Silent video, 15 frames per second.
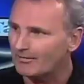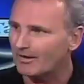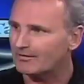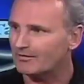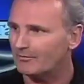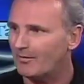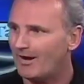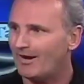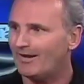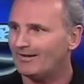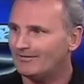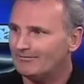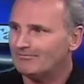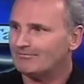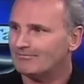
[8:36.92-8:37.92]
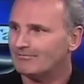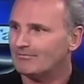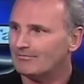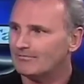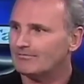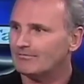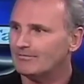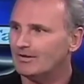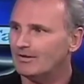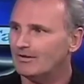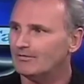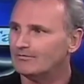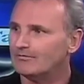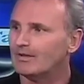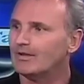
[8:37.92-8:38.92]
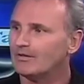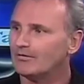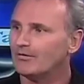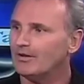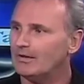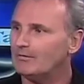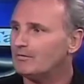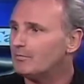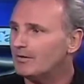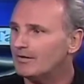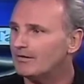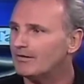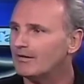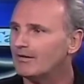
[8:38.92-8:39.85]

got some high, you know, dreams, but